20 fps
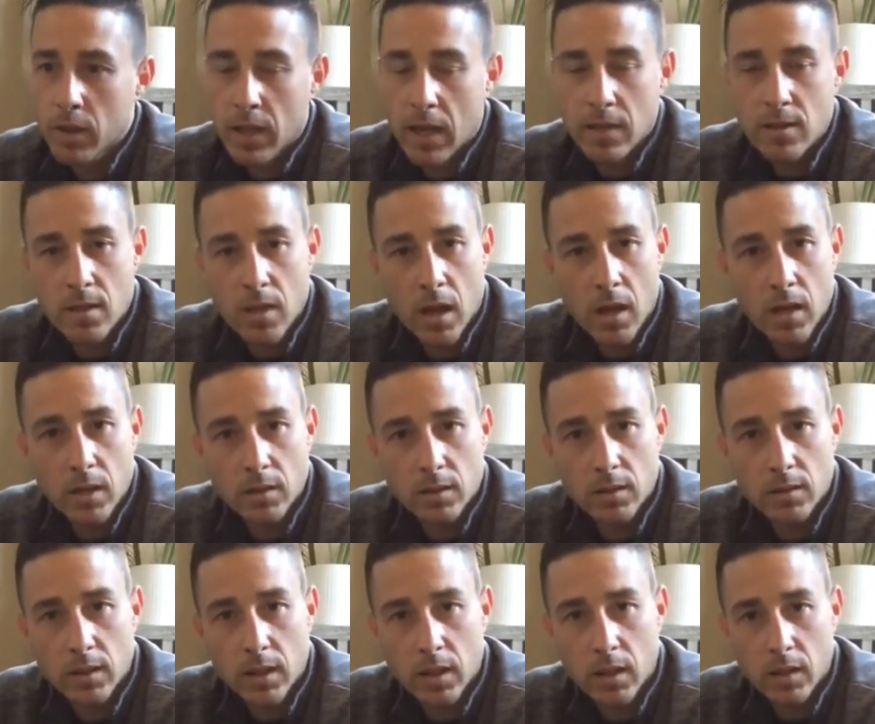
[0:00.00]
but that's not
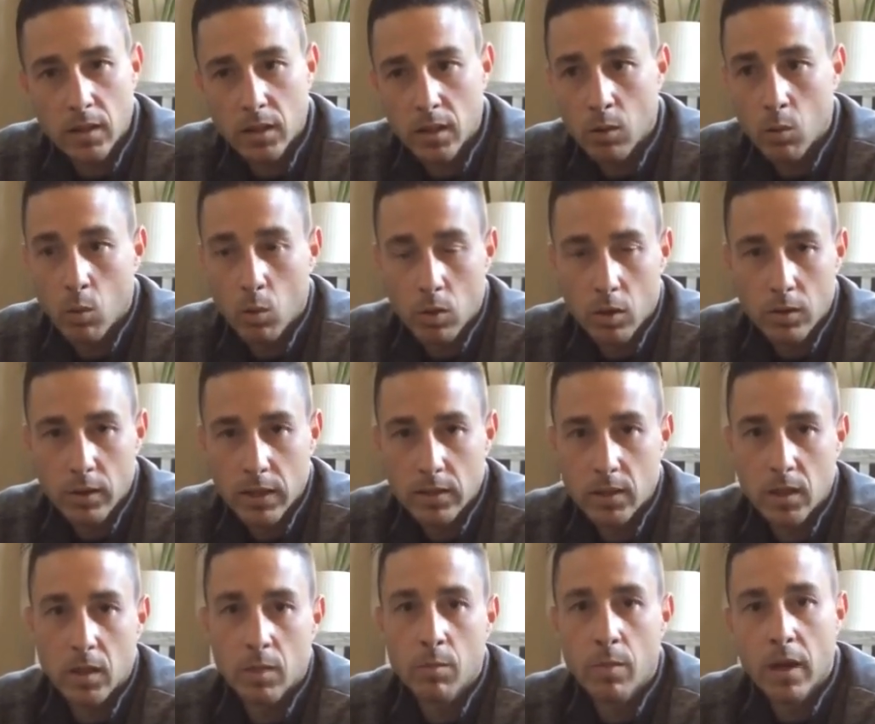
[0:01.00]
necessarily a world
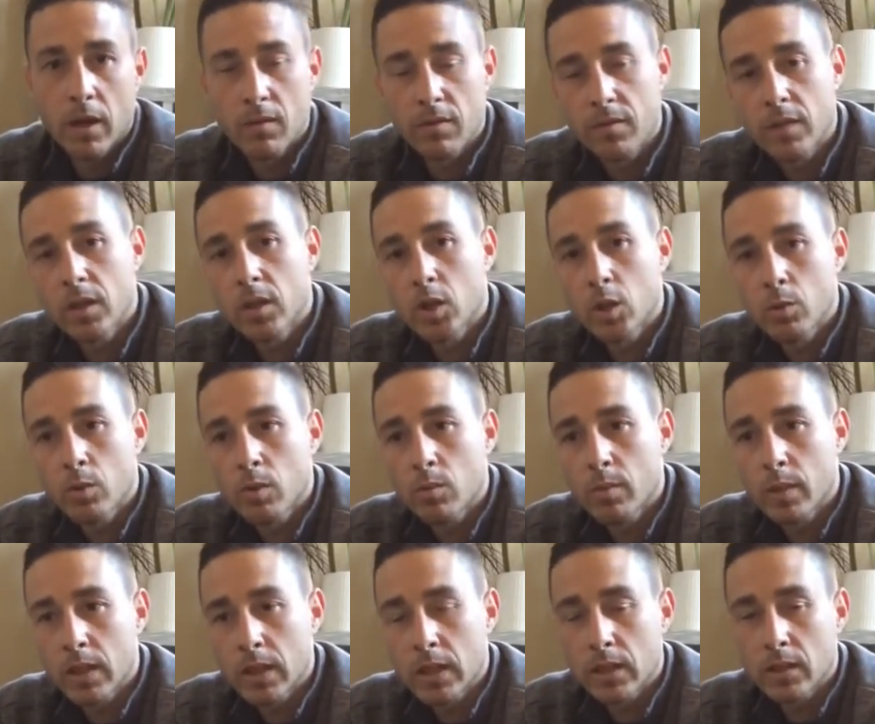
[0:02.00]
that's going to benefit
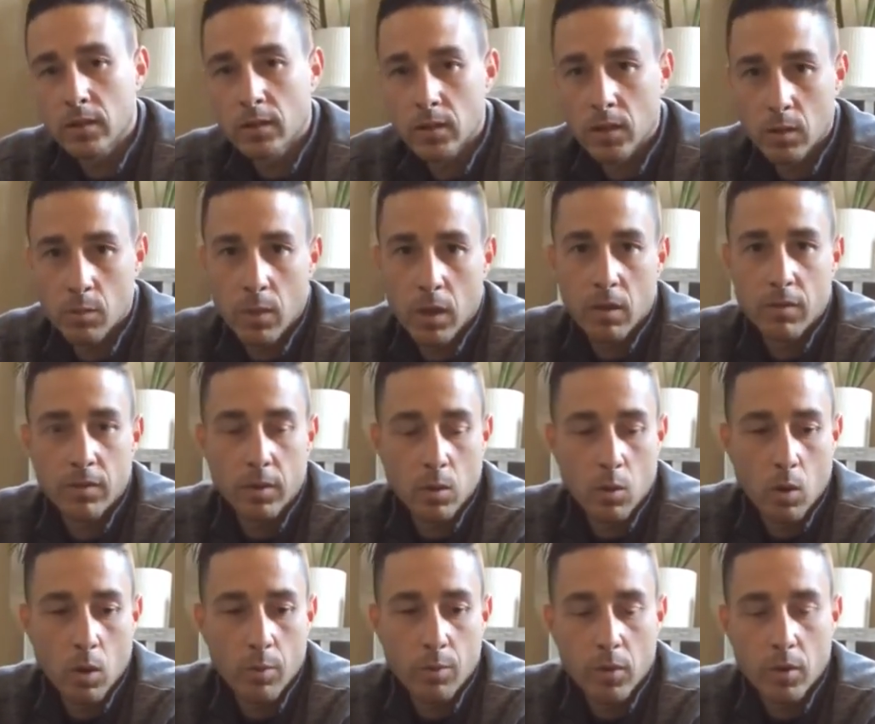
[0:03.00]
human beings. It's going to
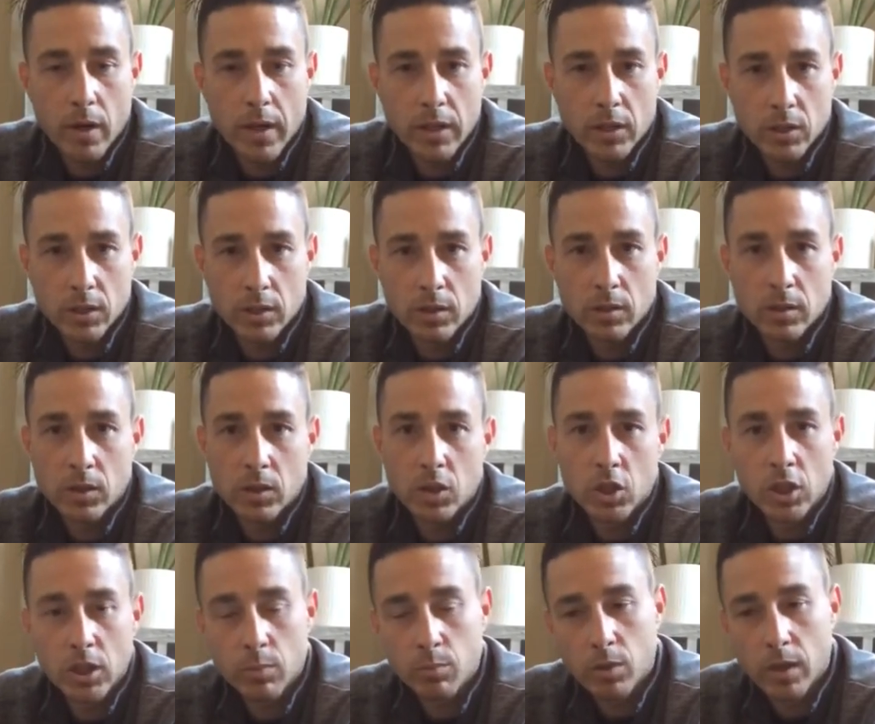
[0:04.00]
benefit corporations and
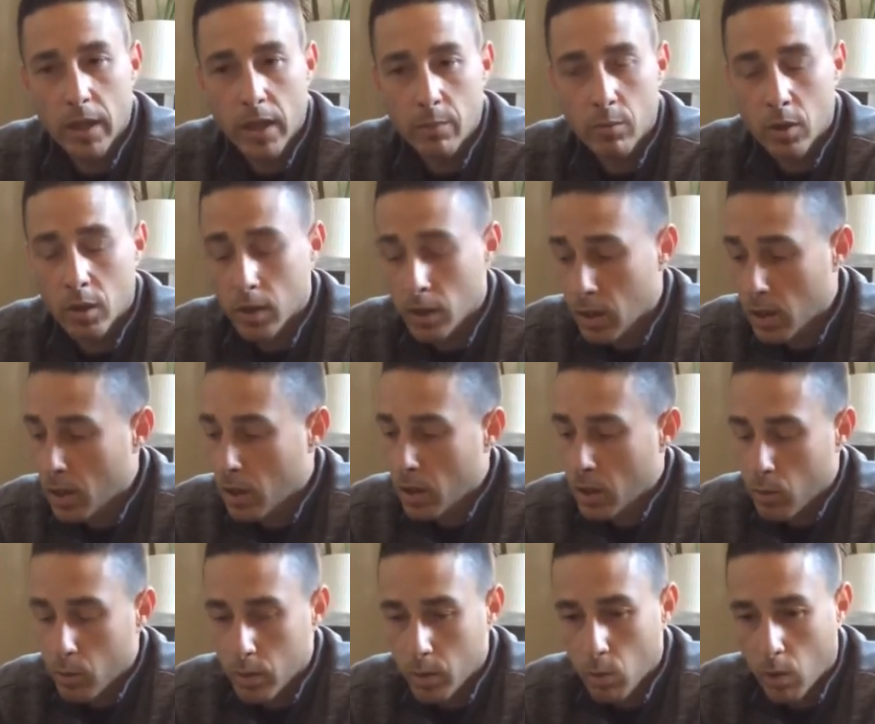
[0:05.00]
cheap labor.
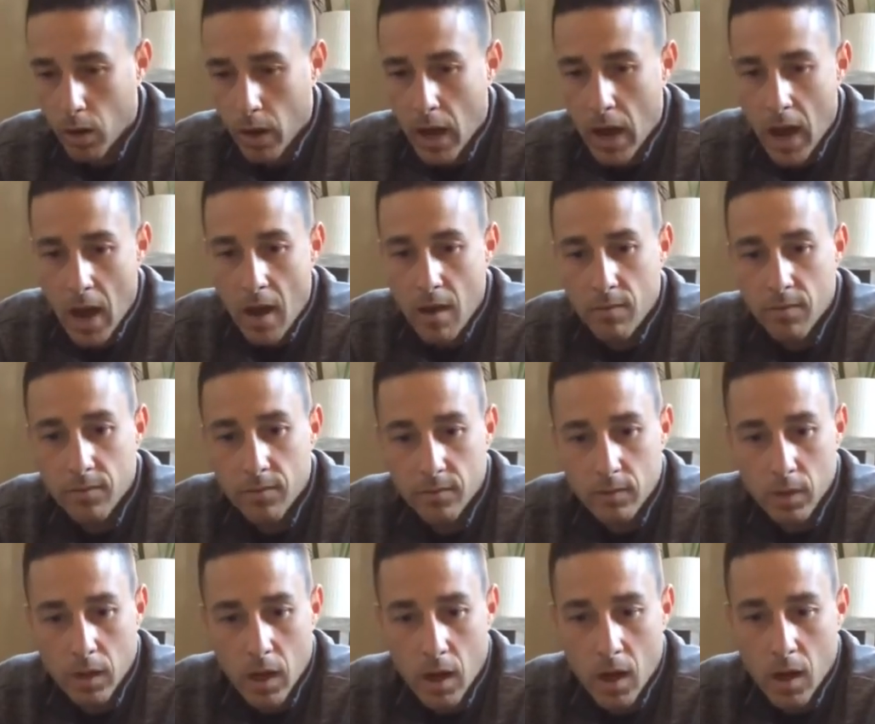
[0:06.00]
We want to have
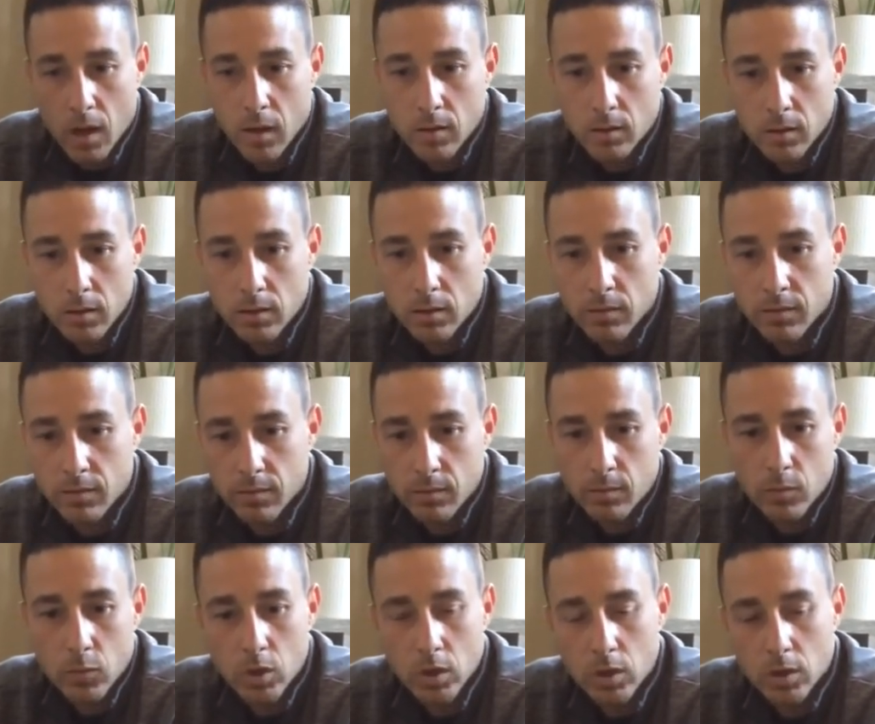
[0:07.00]
uh,
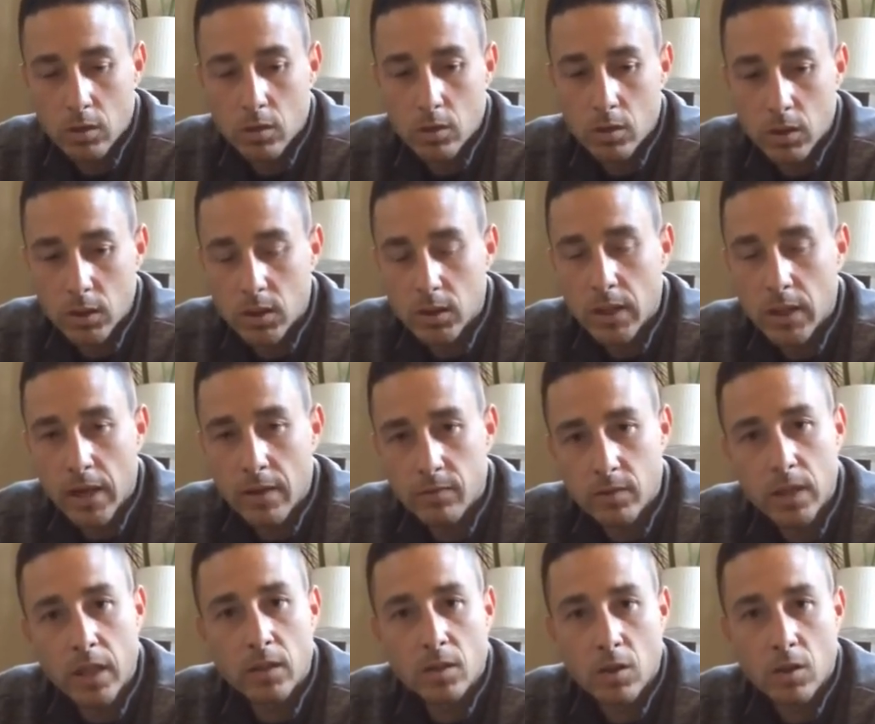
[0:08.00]
good, safe